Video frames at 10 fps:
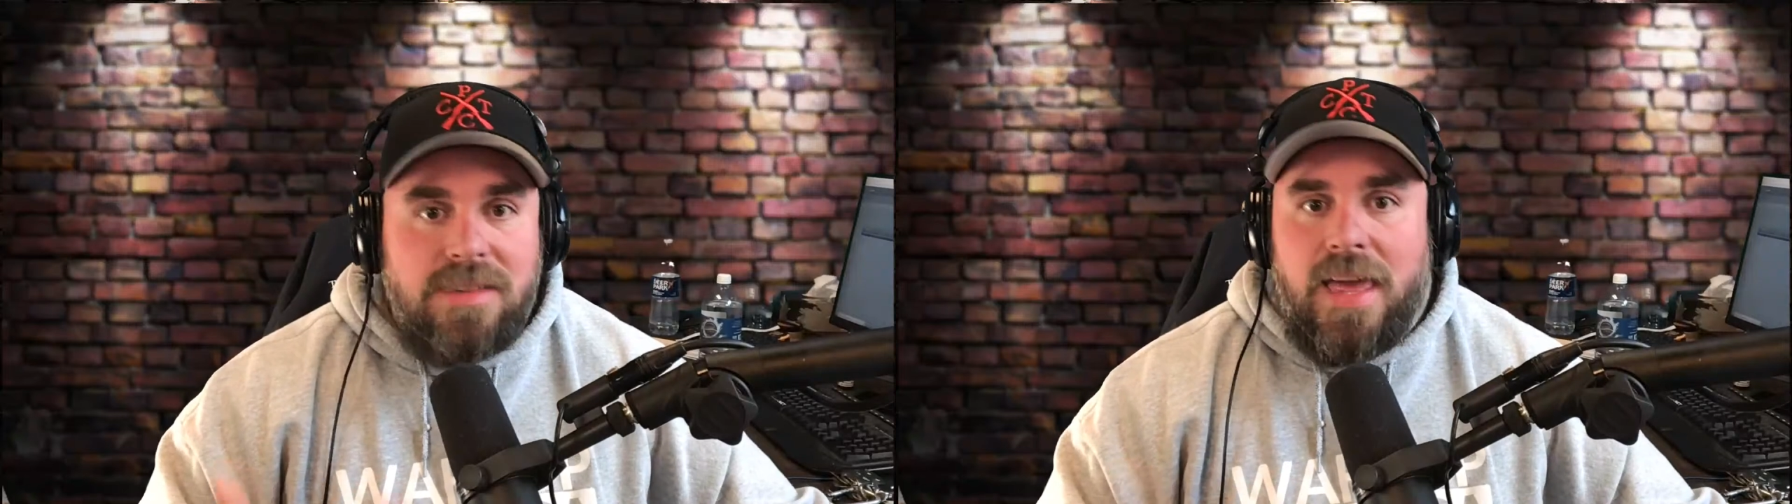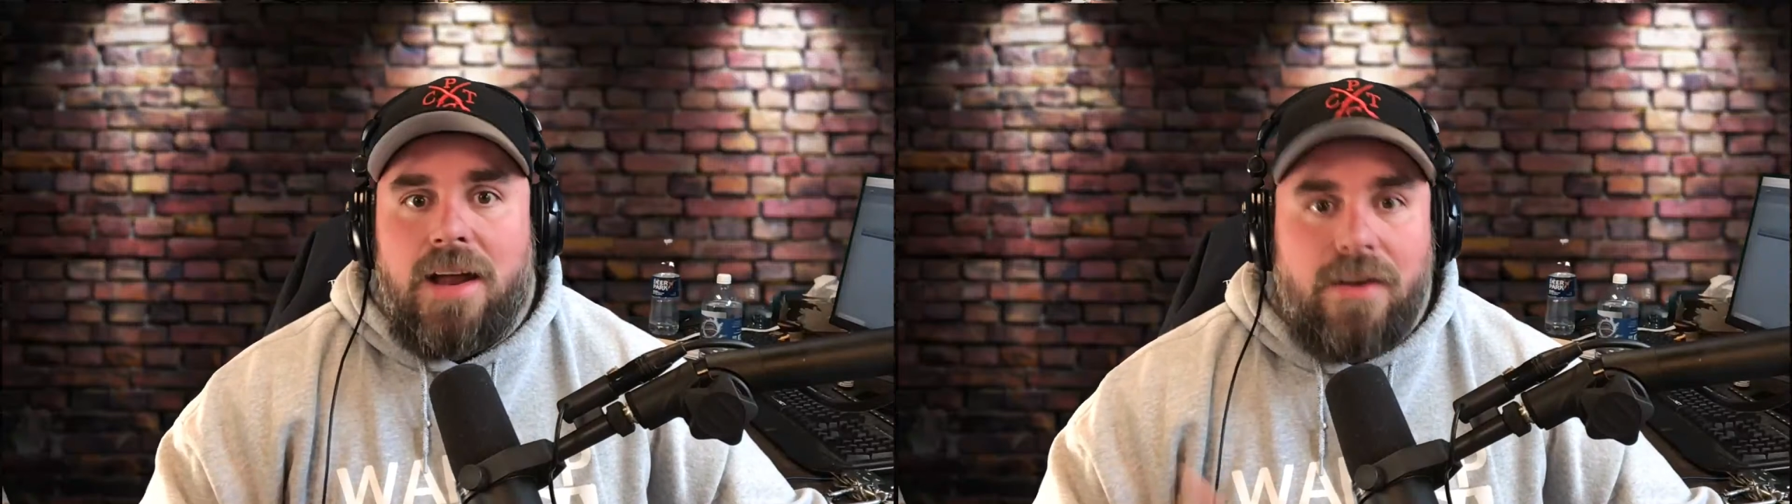
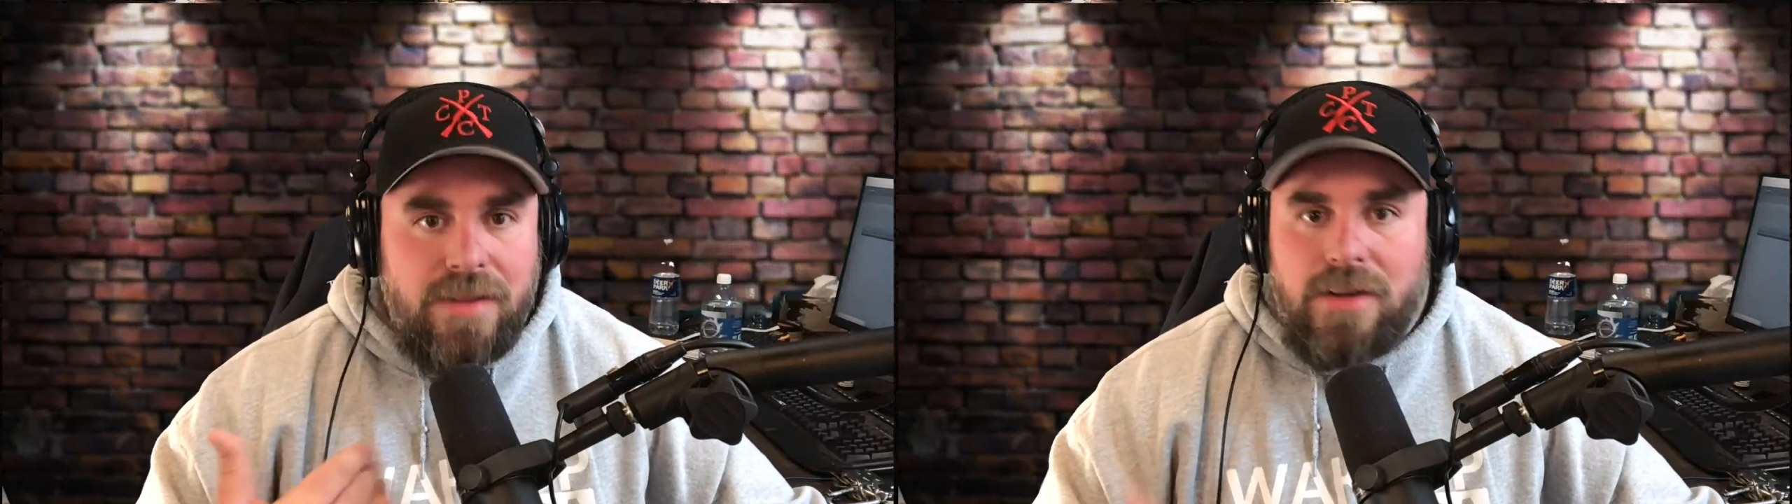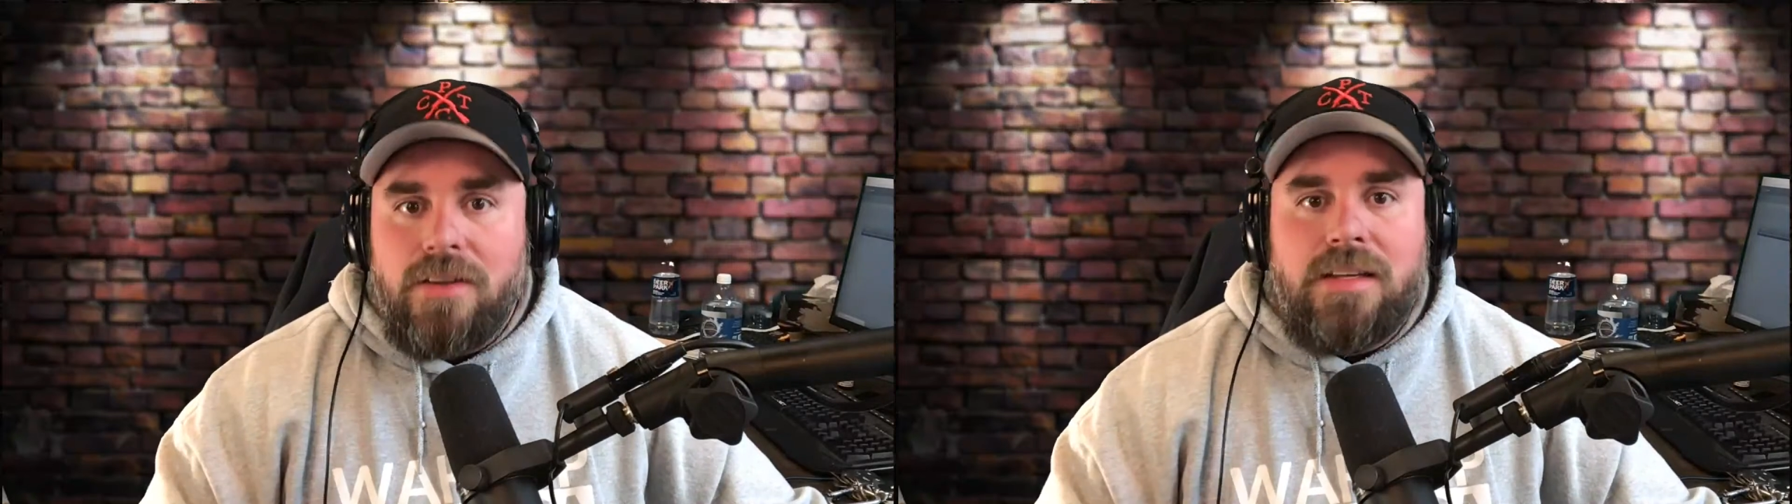there
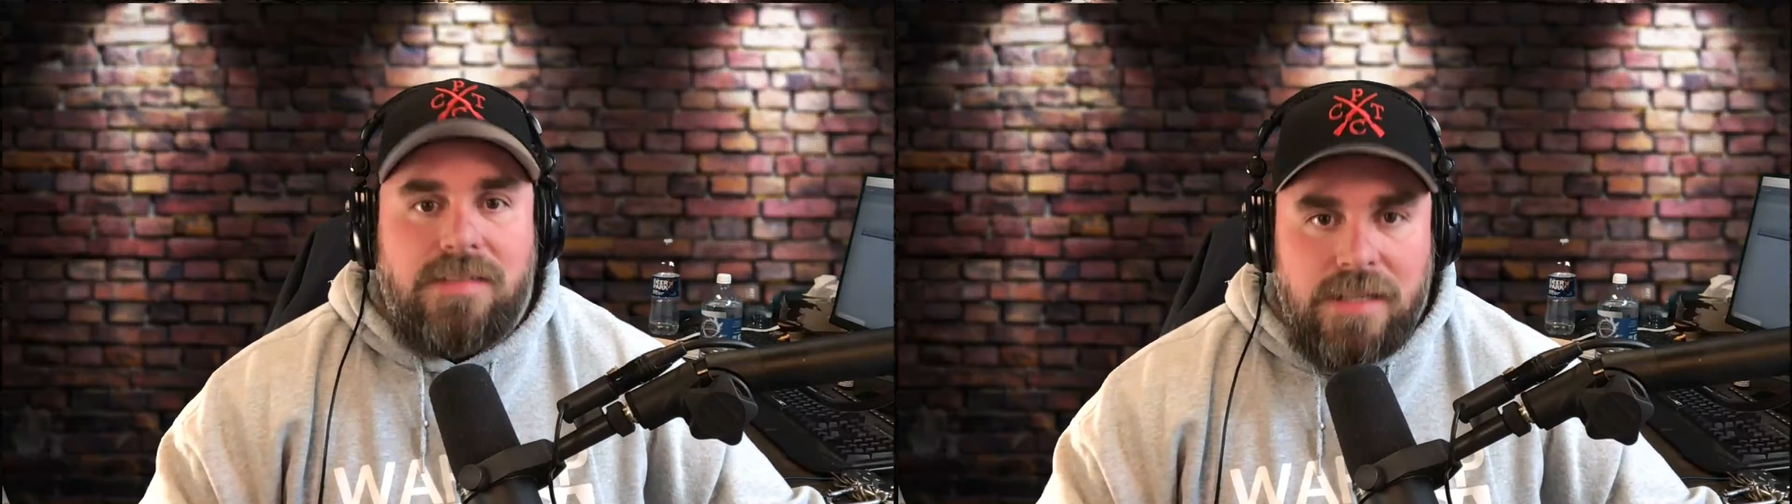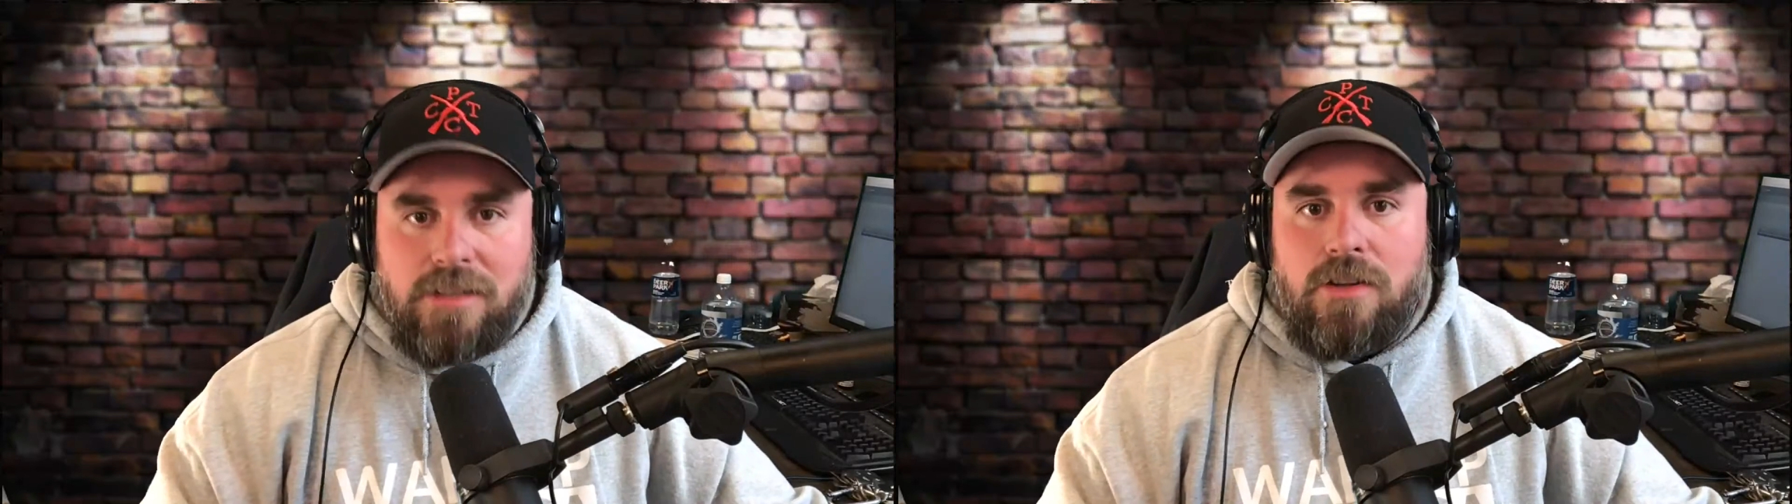and they're
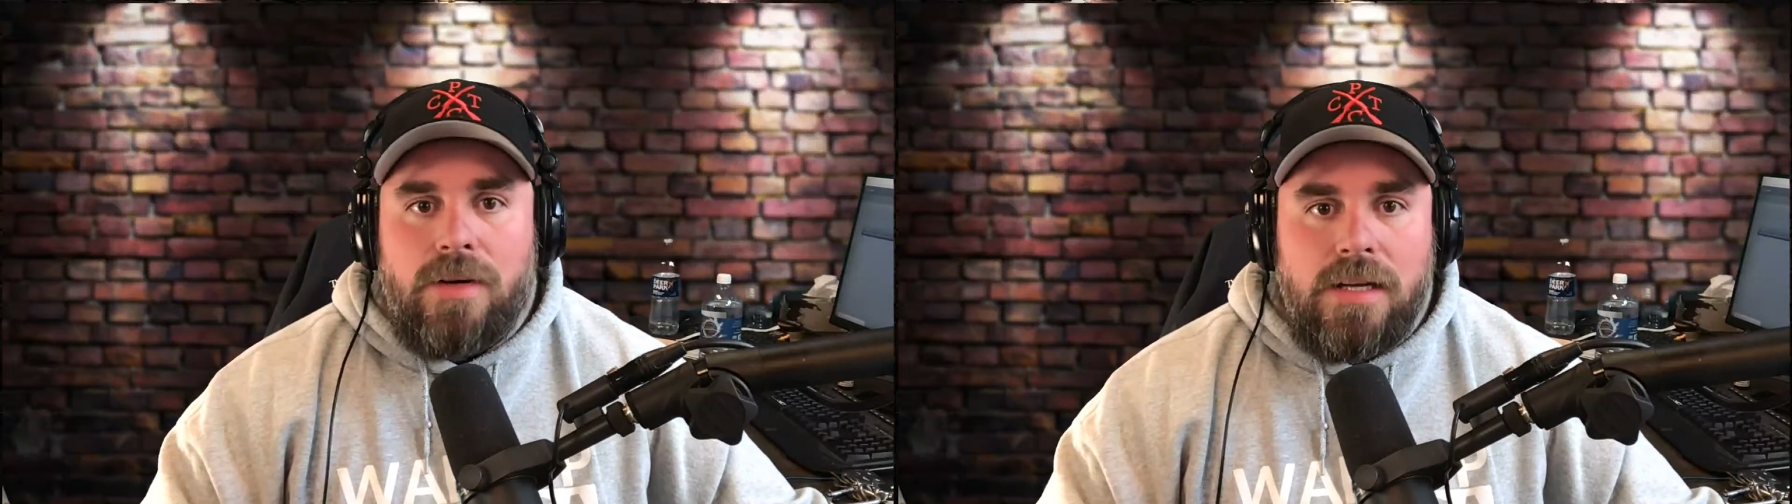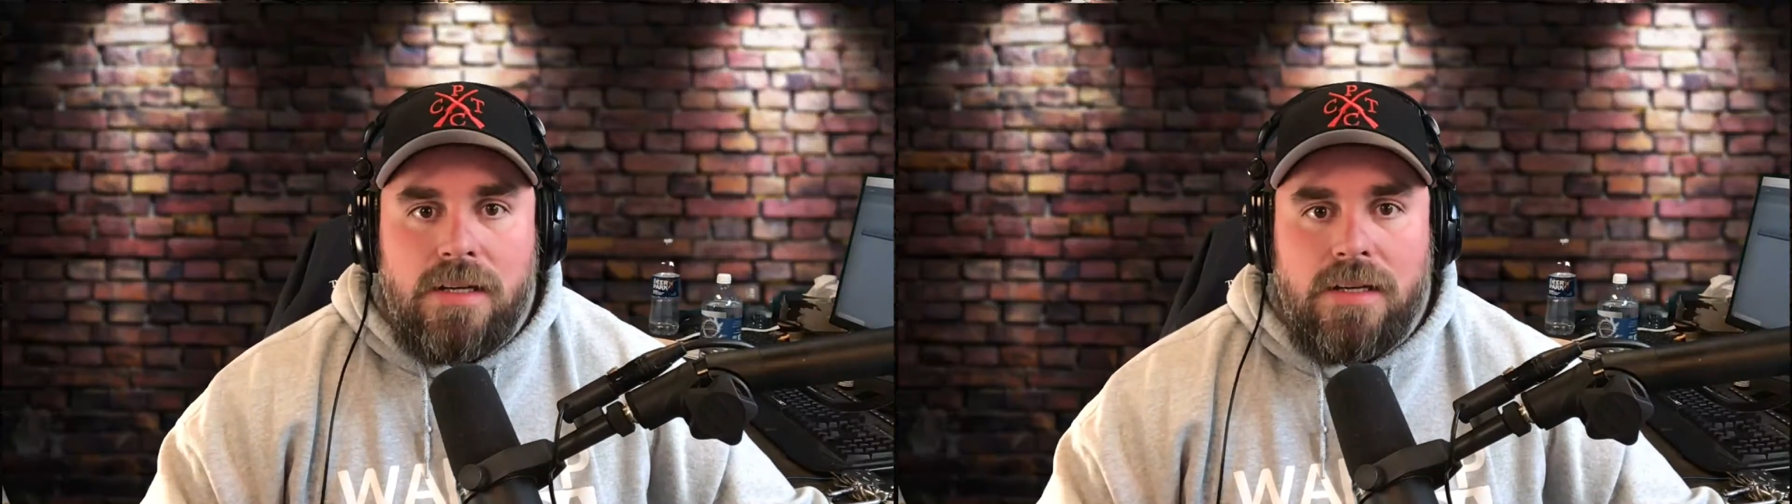listening
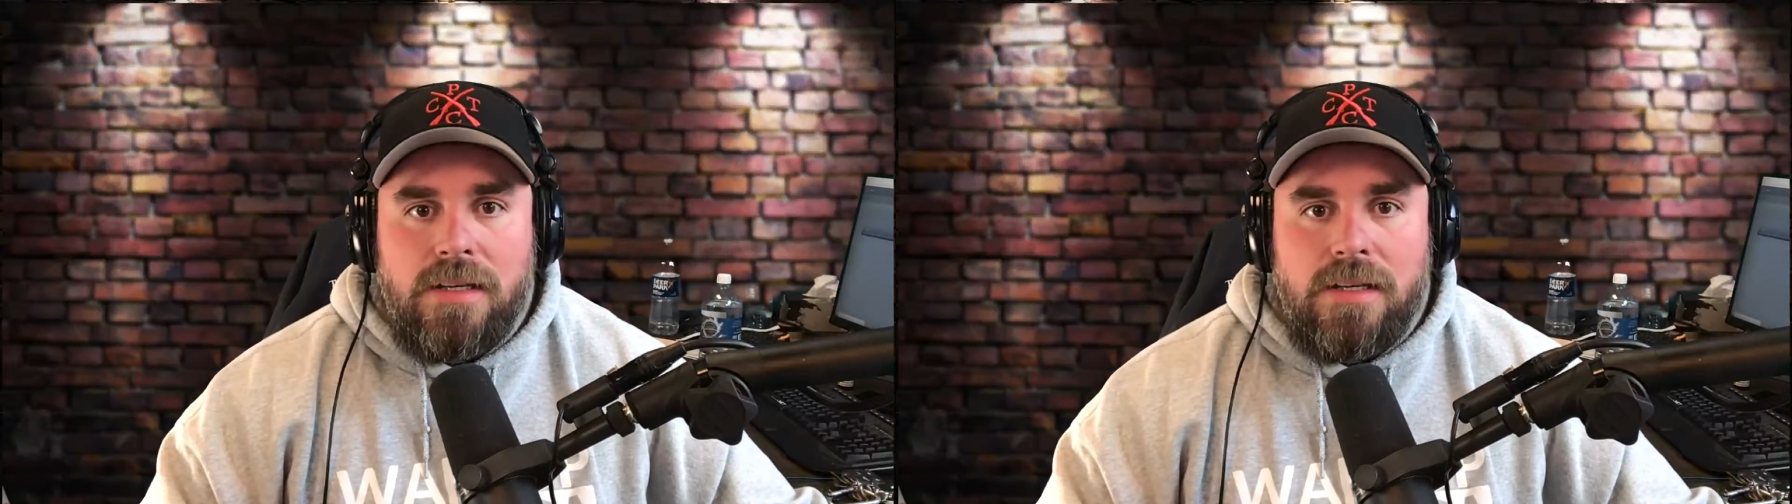to it.